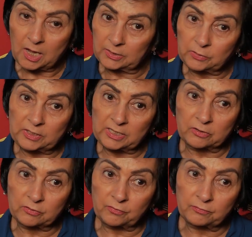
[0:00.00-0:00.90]
I don't think I
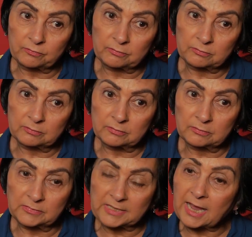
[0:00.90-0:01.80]
would
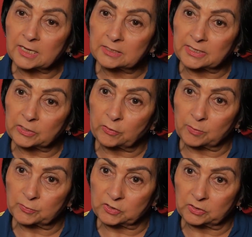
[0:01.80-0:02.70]
tackle their
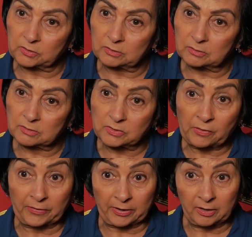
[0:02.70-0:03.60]
corruption,
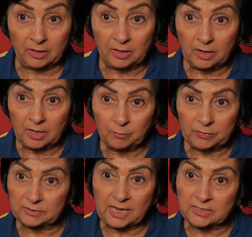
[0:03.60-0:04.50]
sorry.
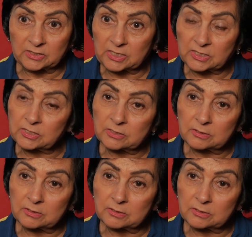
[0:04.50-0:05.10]
But that just,